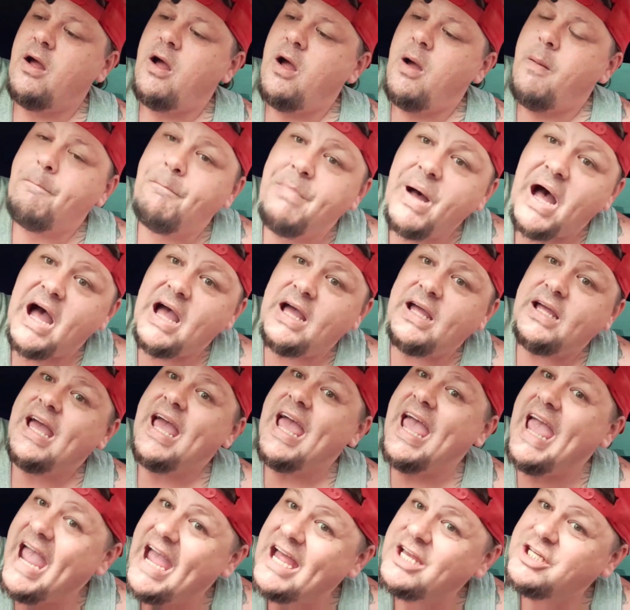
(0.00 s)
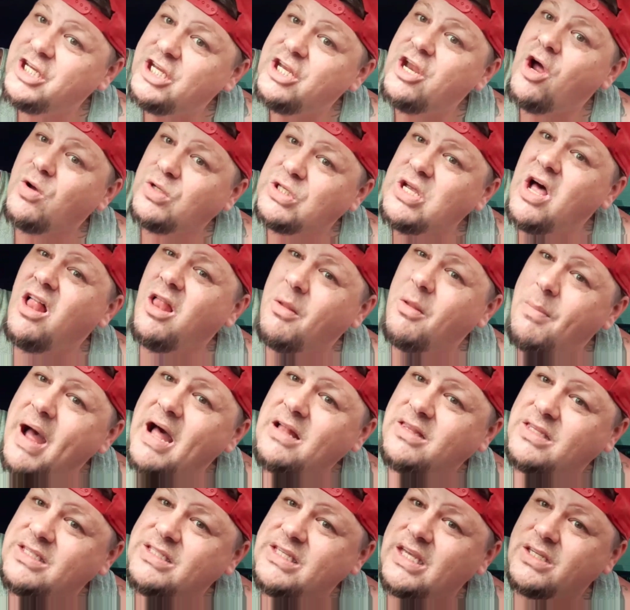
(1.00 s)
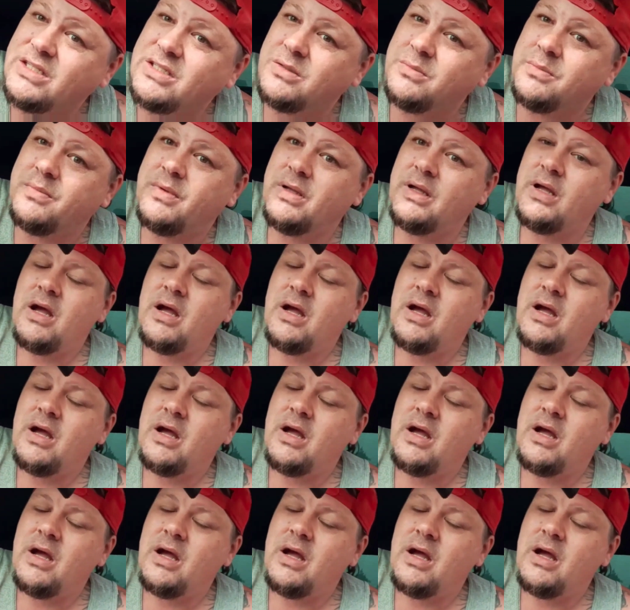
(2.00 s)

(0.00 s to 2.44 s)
But Angie knows all about the system.